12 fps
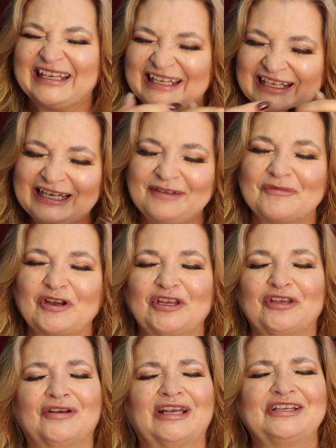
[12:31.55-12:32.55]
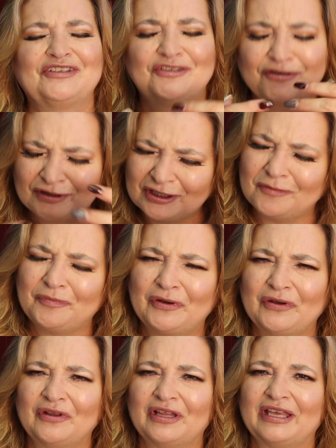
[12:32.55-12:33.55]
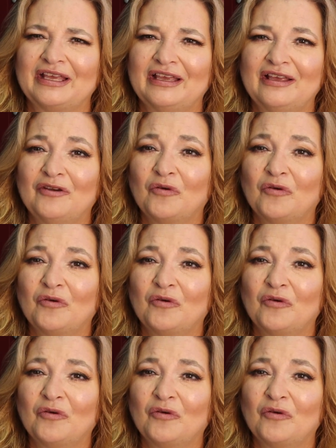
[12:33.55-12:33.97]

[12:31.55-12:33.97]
getting Mercury, doing a pulling,